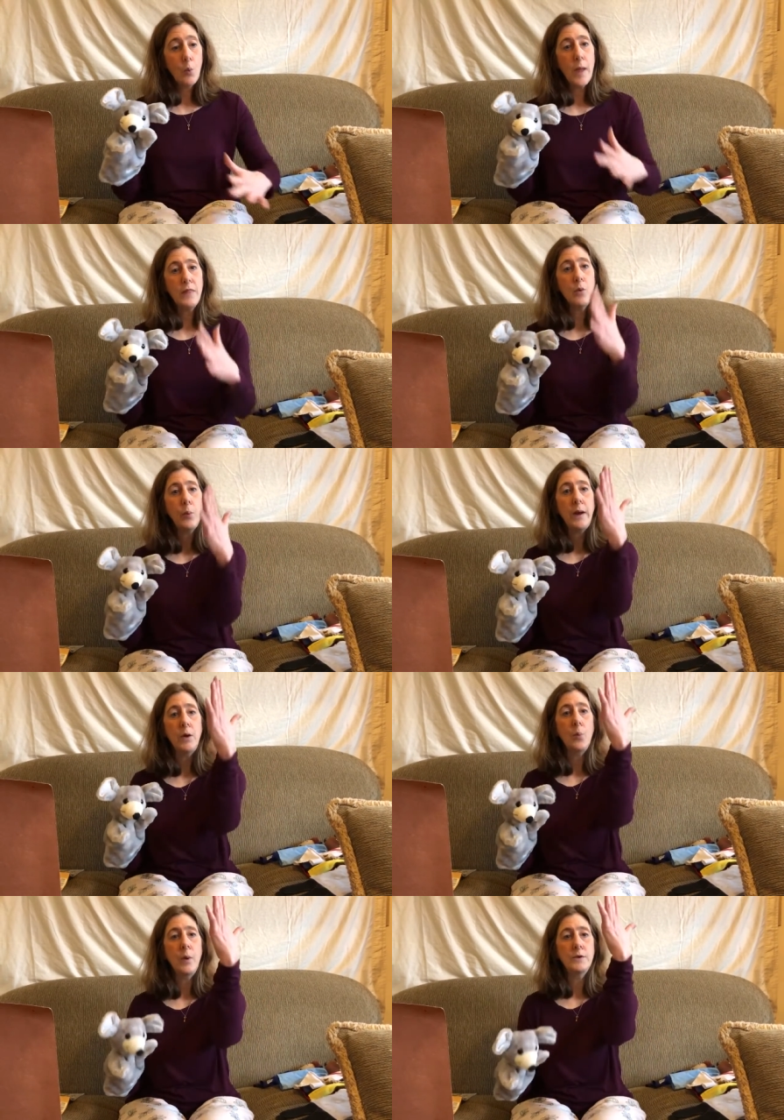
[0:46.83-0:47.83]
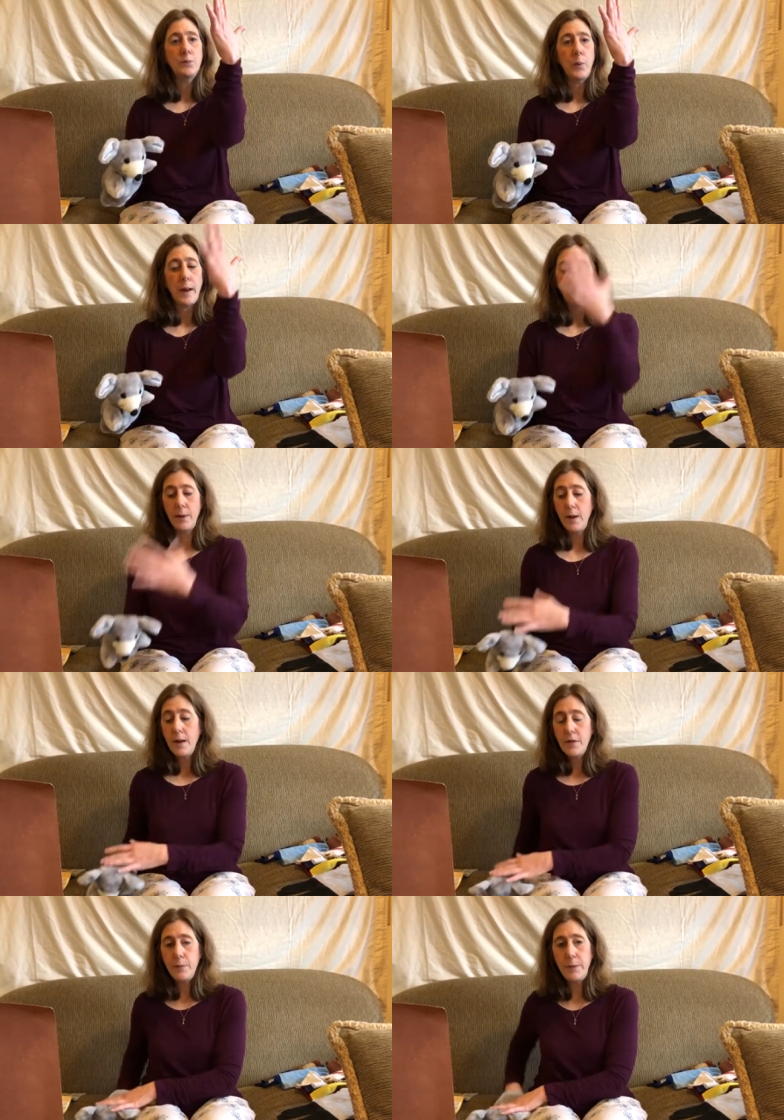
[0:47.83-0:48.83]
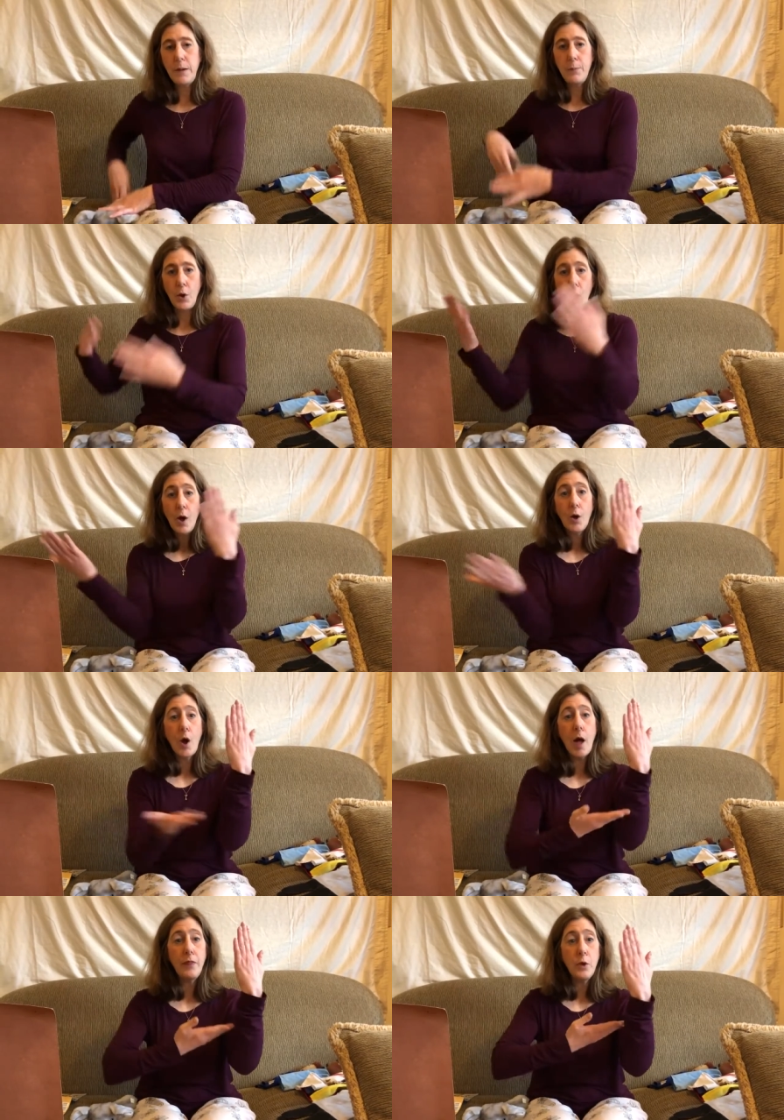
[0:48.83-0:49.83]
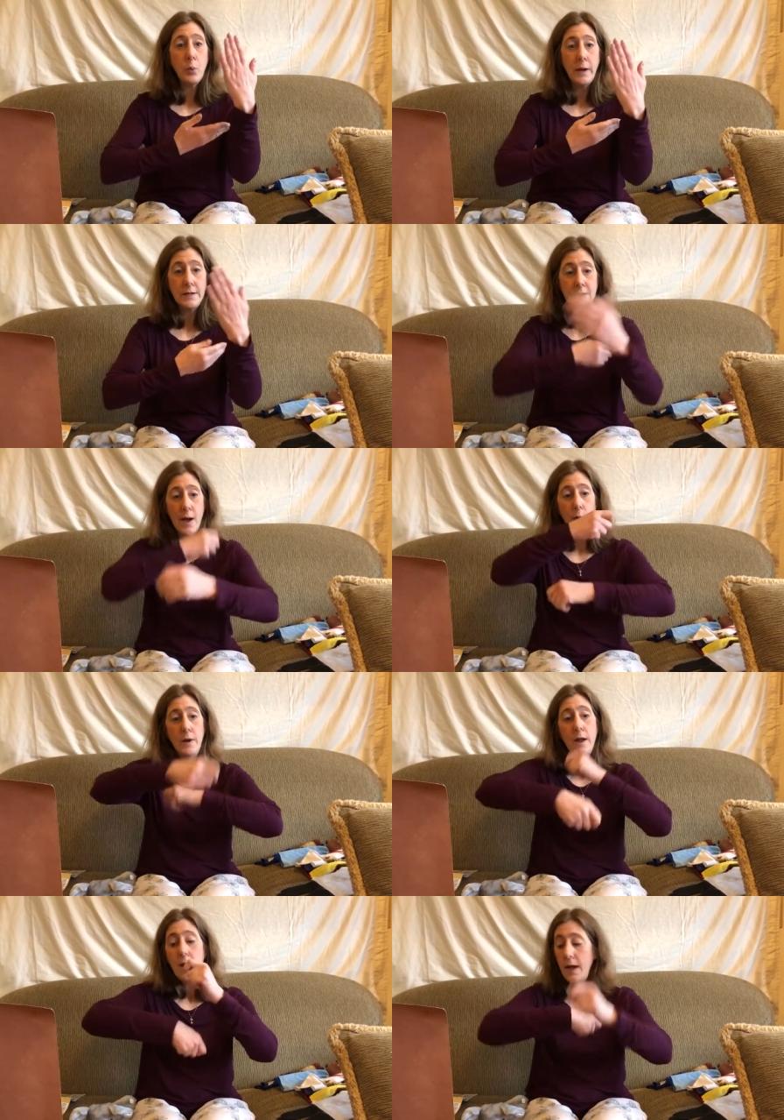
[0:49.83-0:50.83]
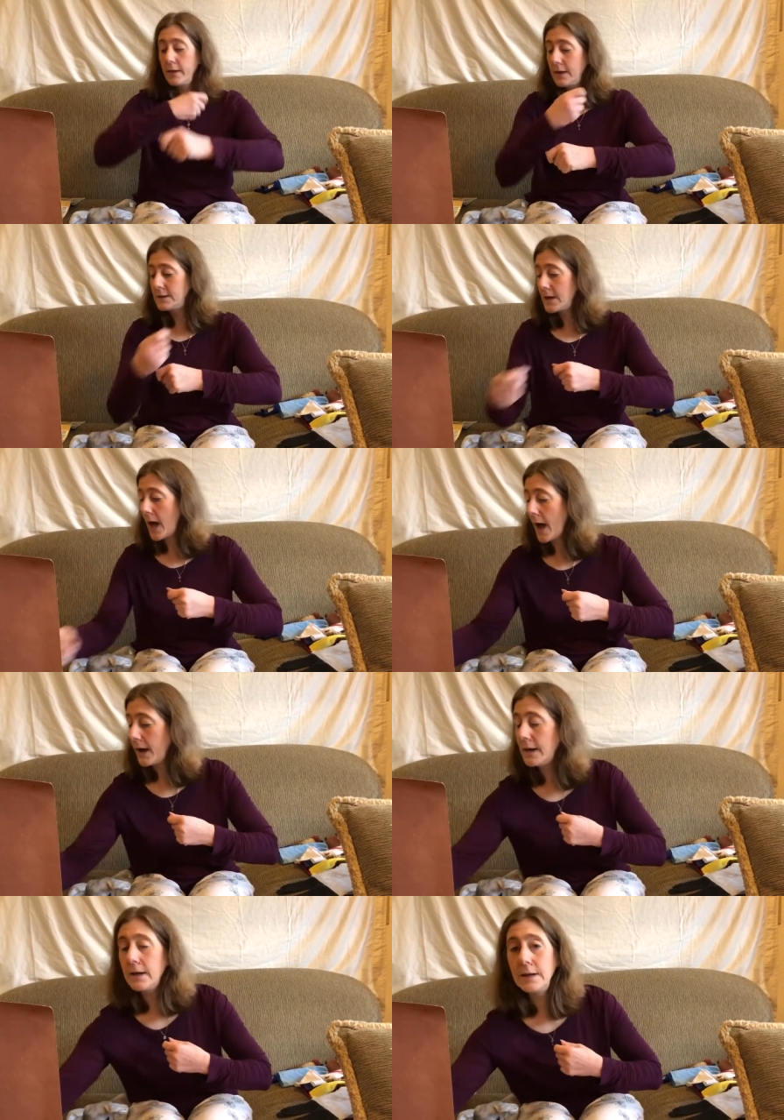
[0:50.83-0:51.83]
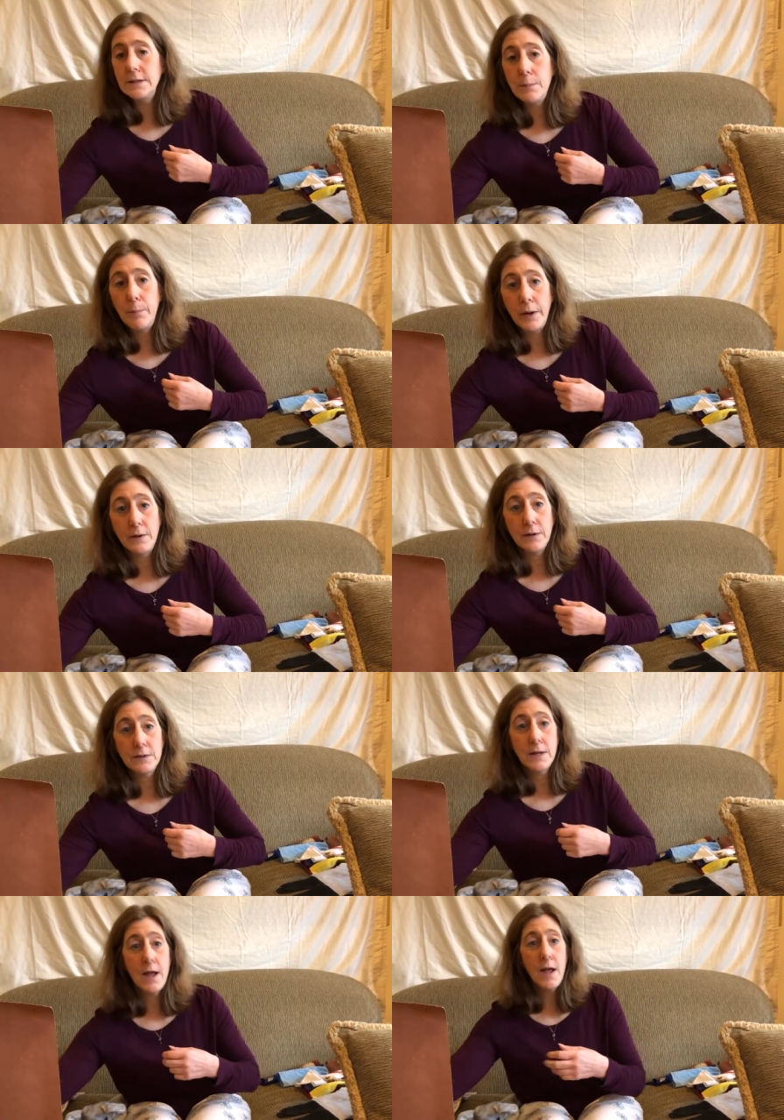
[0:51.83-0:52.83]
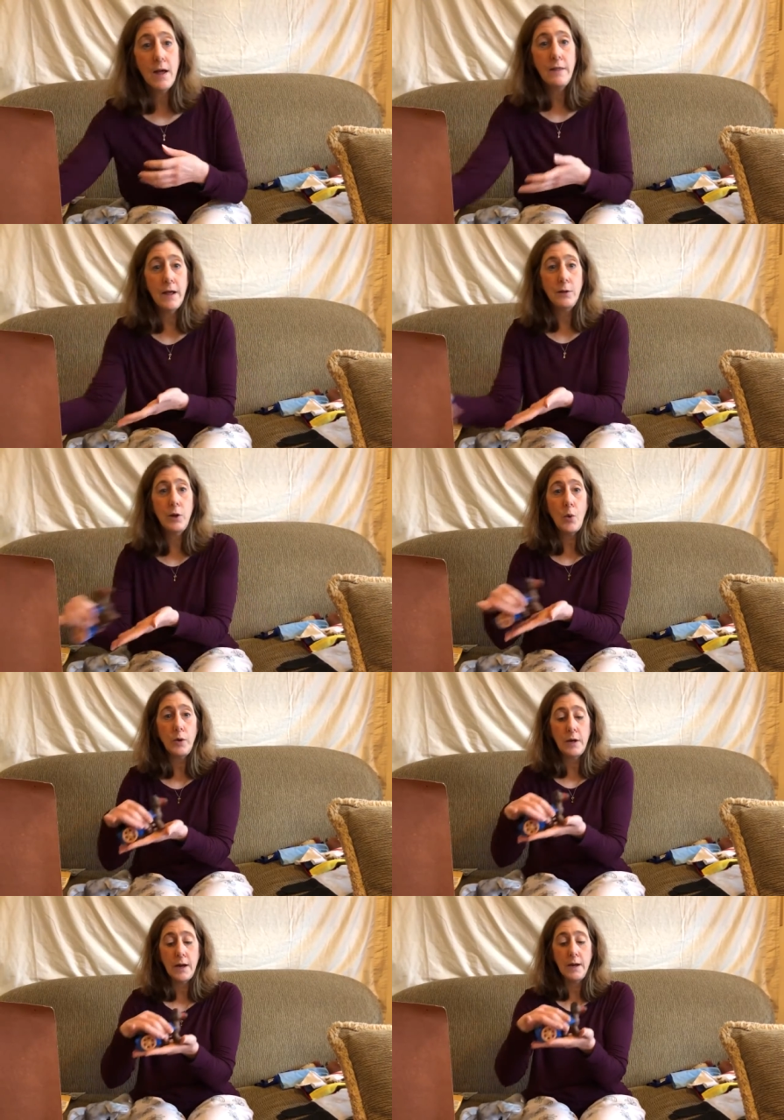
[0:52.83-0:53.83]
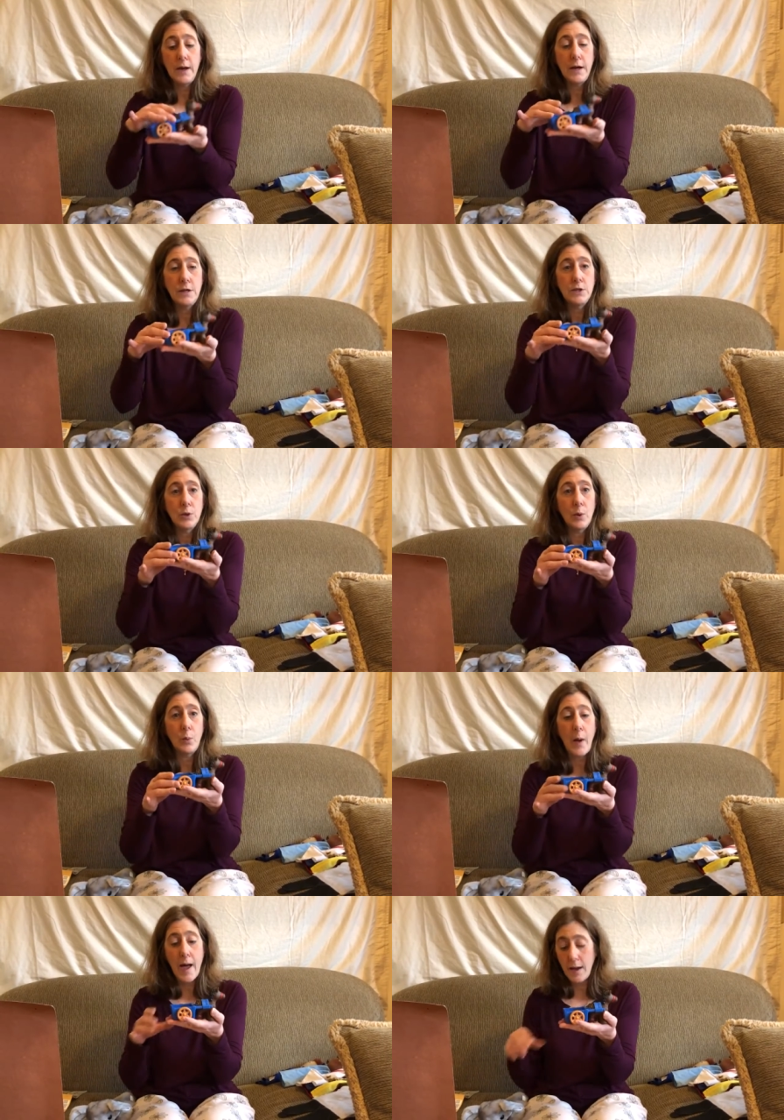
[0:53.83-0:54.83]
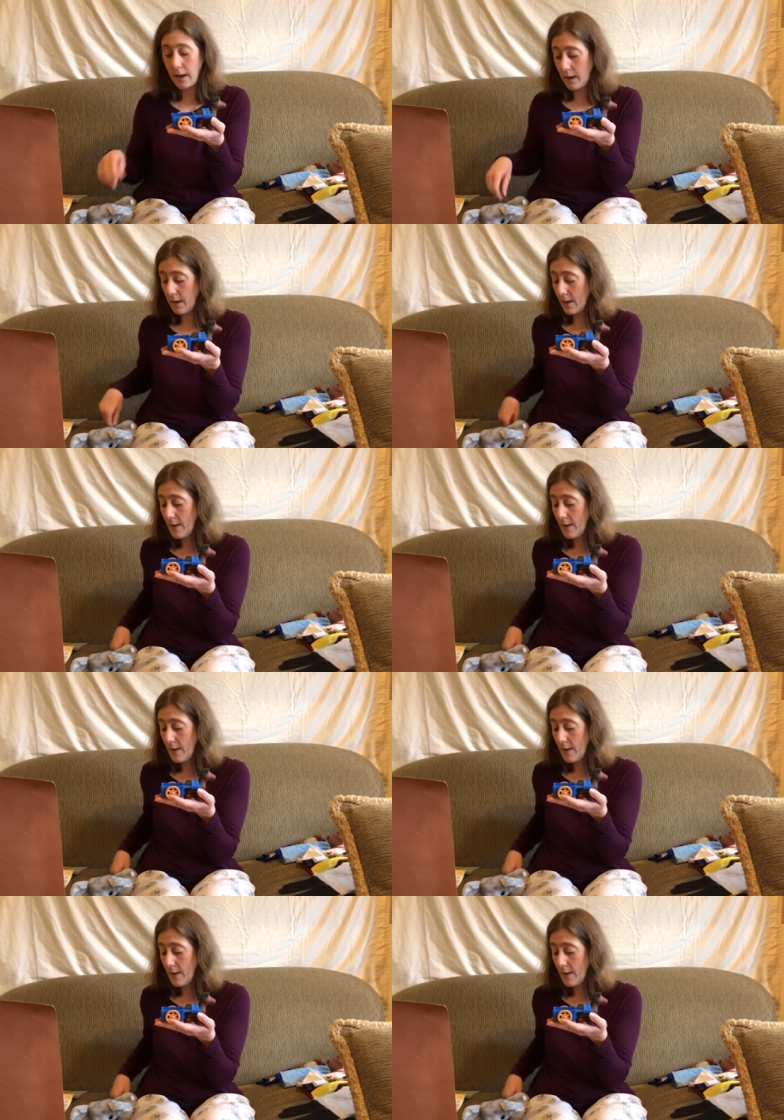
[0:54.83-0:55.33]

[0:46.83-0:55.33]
When the wheat was ripe, the people cut the wheat down and they tied it into bundles and they loaded it into a wagon